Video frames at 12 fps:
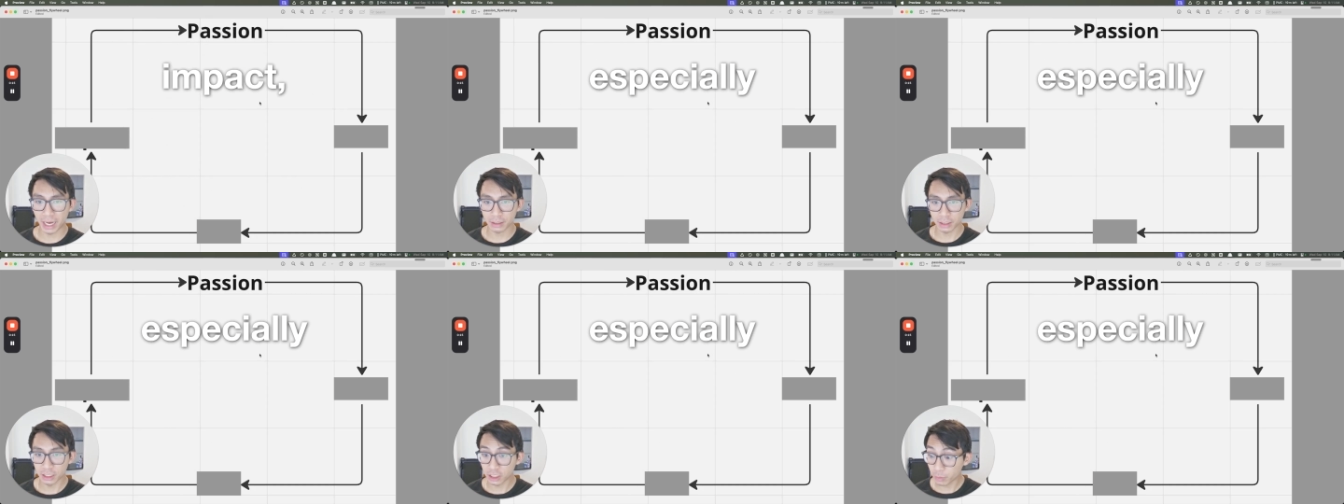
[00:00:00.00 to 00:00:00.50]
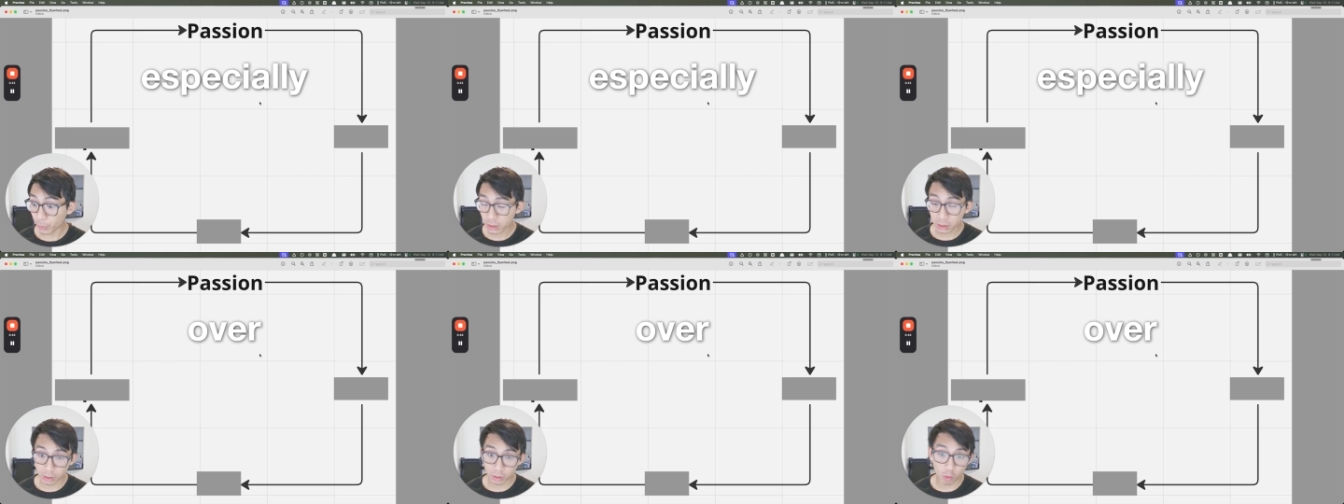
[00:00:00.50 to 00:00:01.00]

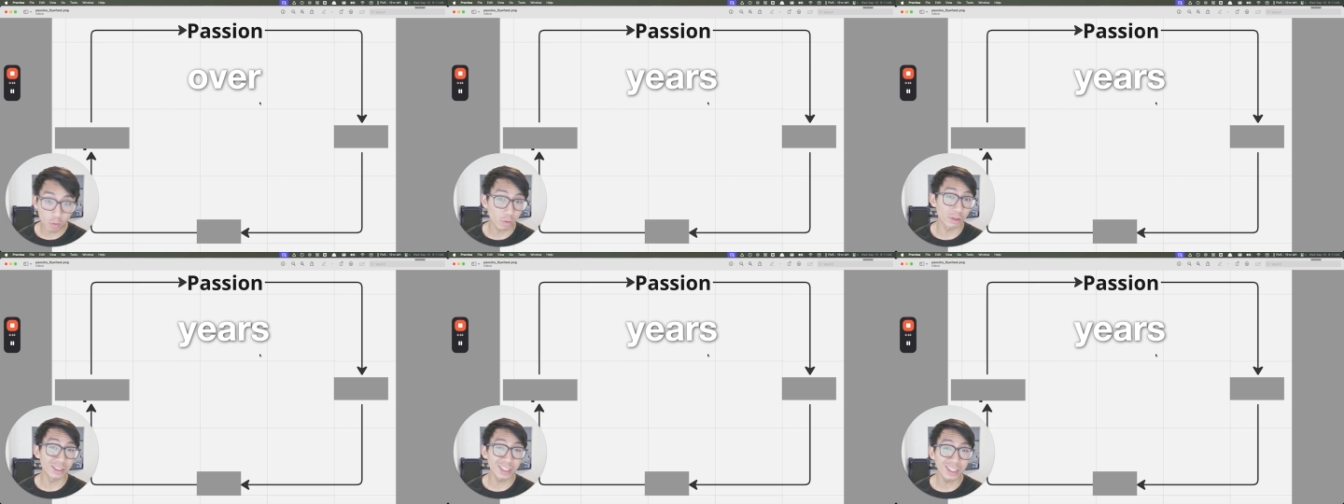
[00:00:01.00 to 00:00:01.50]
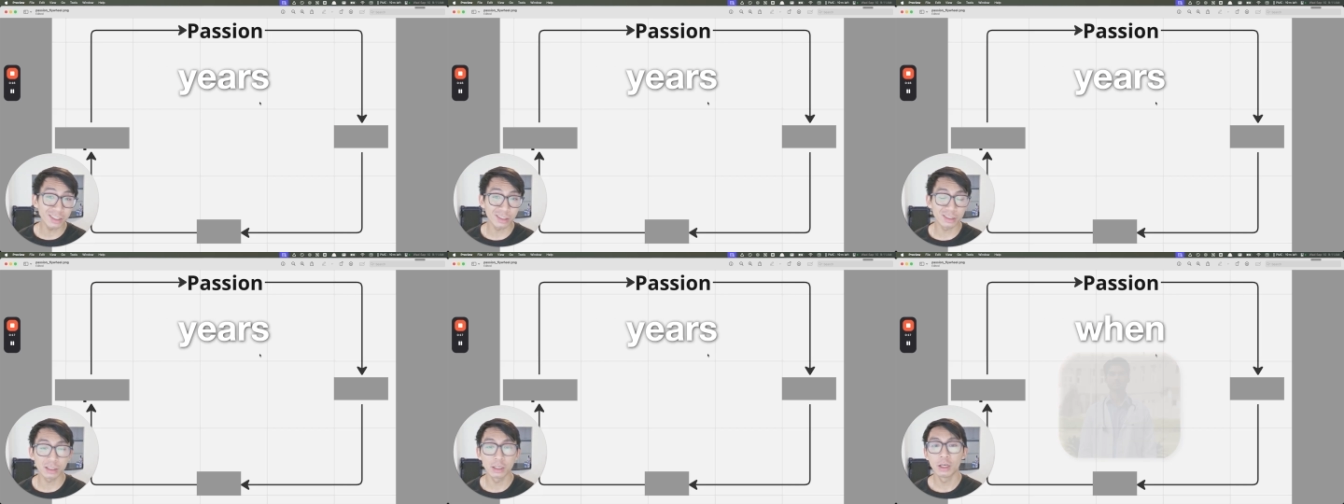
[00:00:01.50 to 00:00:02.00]
especially over years,
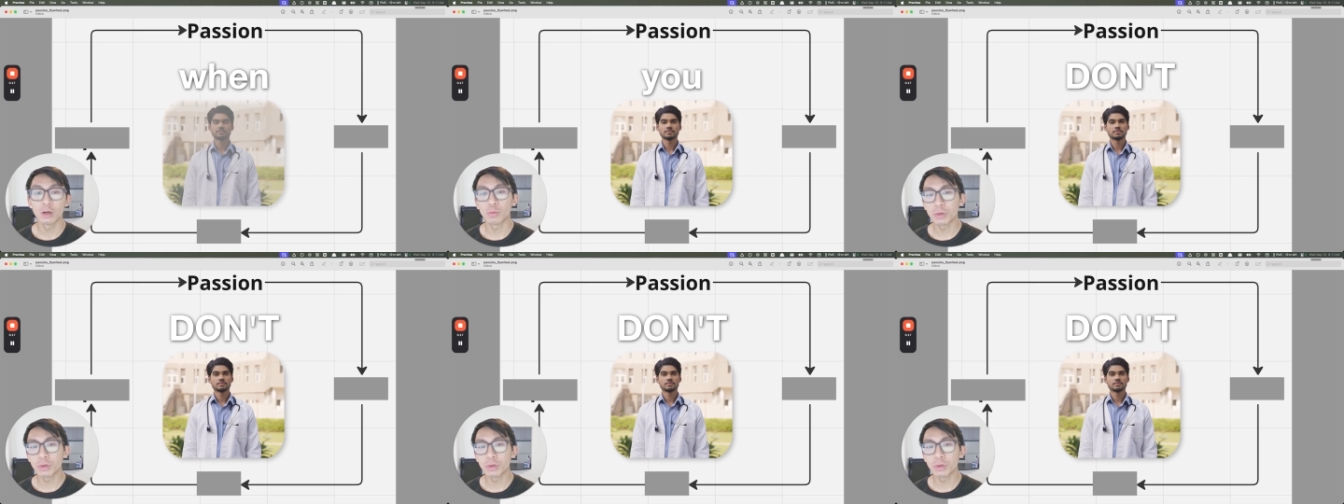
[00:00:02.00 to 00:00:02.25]
when you